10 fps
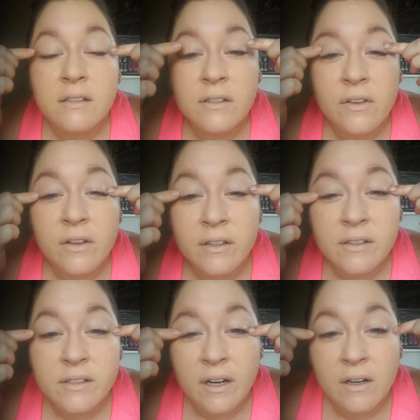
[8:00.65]
So you can
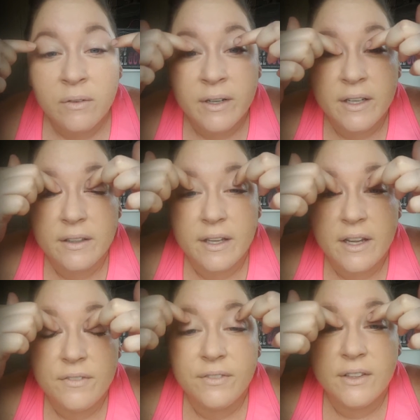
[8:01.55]
start with
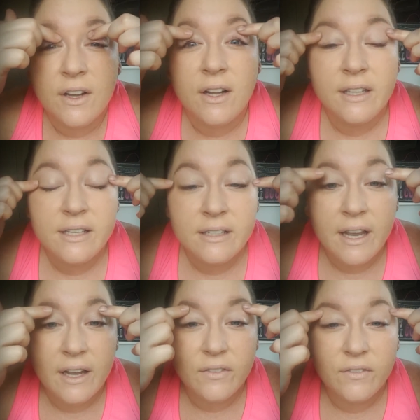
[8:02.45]
a flawless
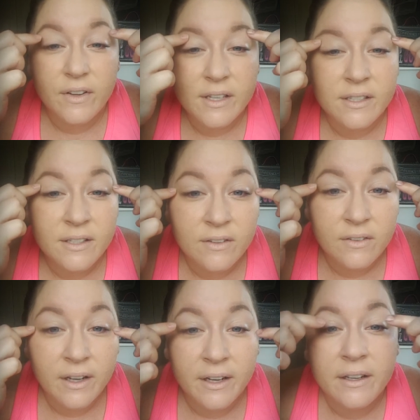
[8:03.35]
canvas,
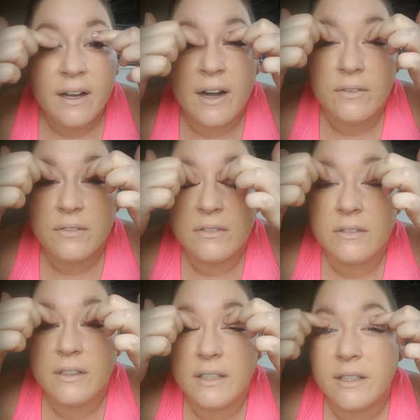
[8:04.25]
okay? I
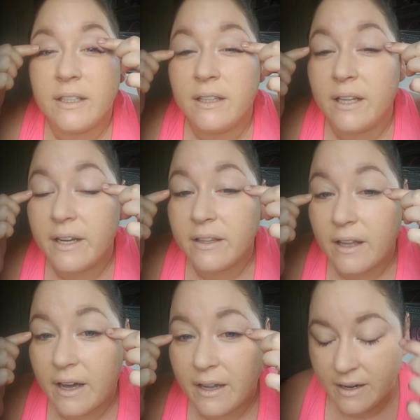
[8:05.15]
really like
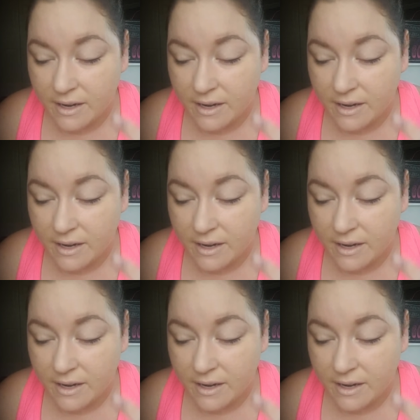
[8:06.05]
that.